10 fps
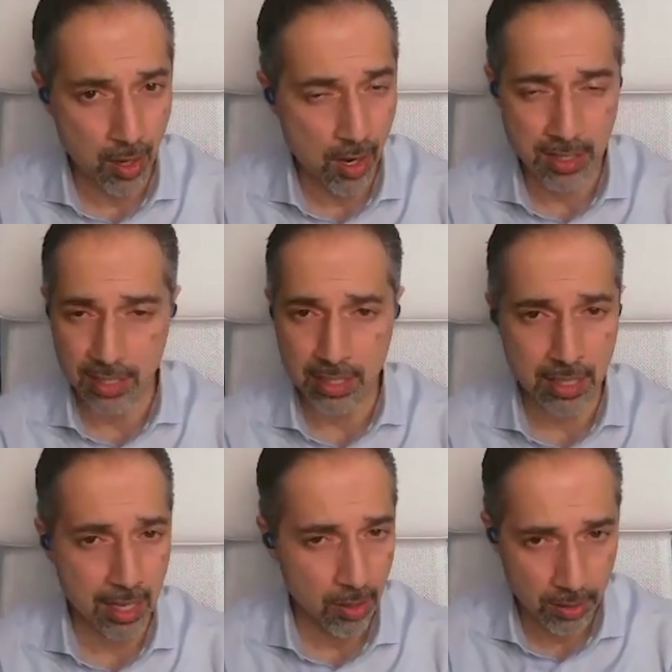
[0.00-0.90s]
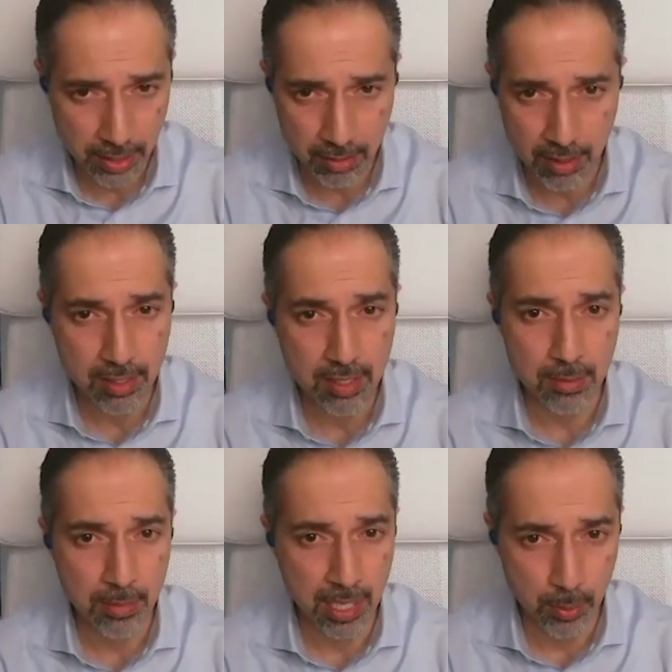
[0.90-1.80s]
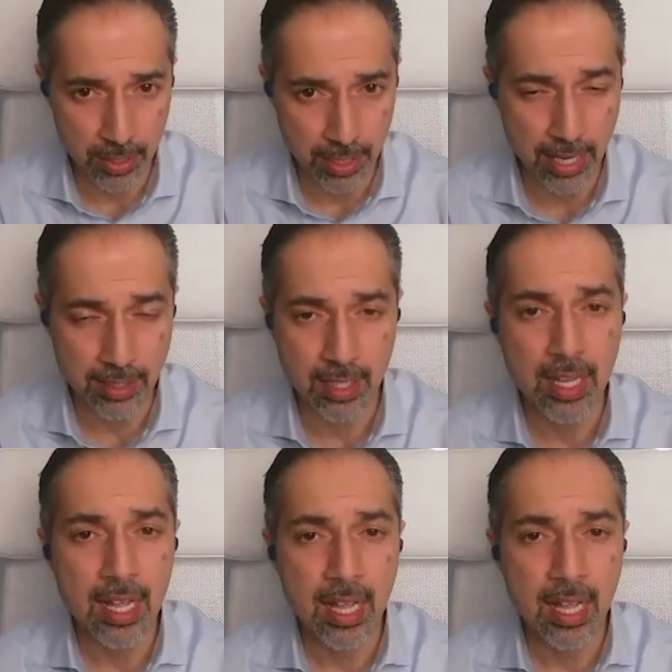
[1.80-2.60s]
cost and get all the criticism they will get